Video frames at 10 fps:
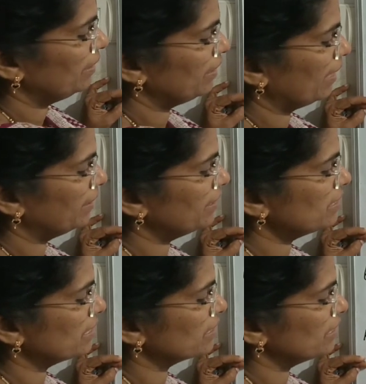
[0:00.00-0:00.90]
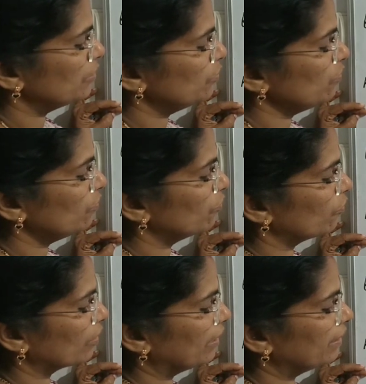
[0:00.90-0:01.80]
96 into
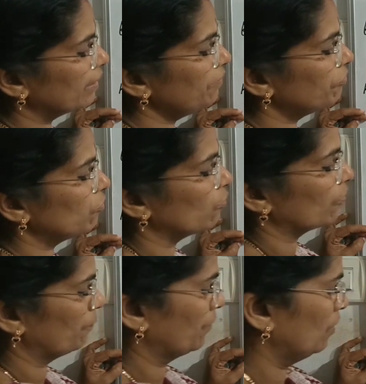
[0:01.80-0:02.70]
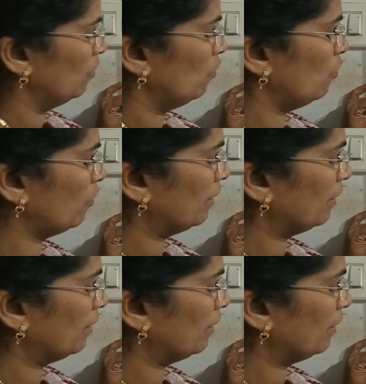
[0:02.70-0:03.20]
404. Or